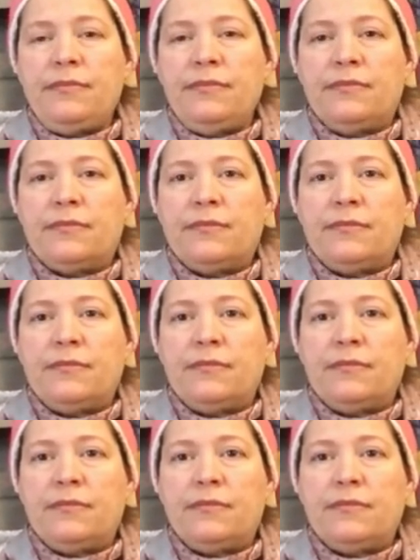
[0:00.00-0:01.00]

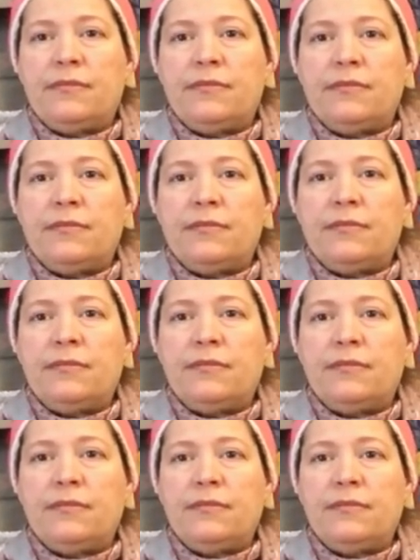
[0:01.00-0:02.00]

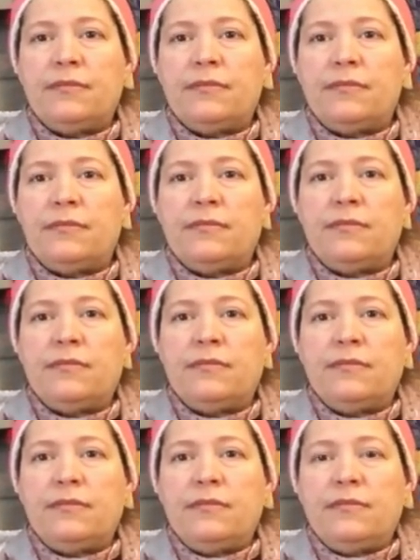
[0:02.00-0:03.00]

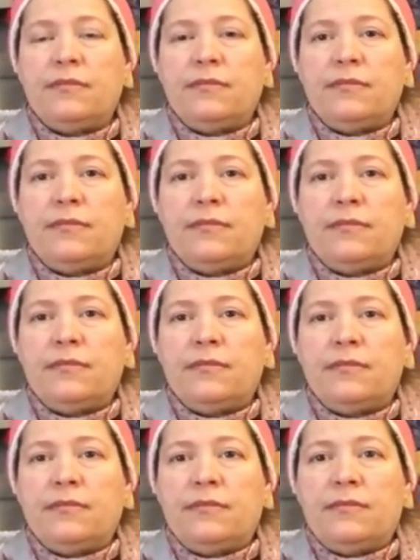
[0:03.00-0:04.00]

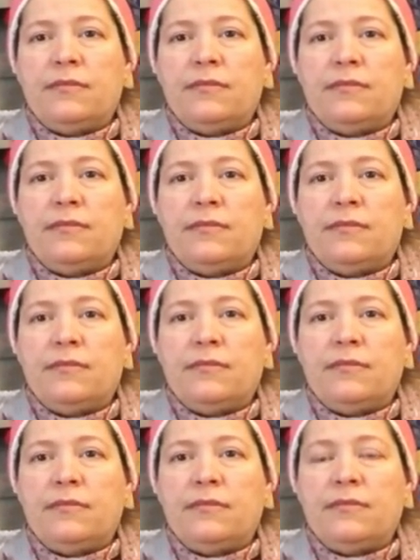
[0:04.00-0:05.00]

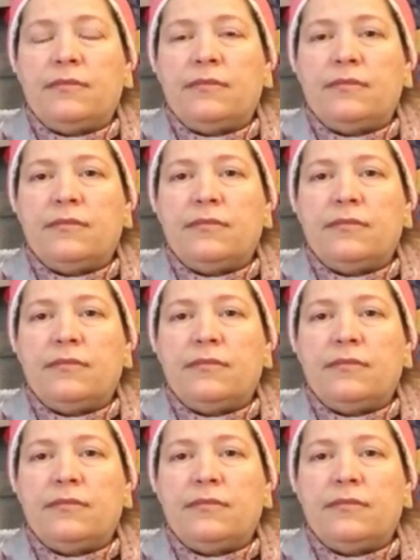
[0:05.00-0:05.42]
This person isn't speaking.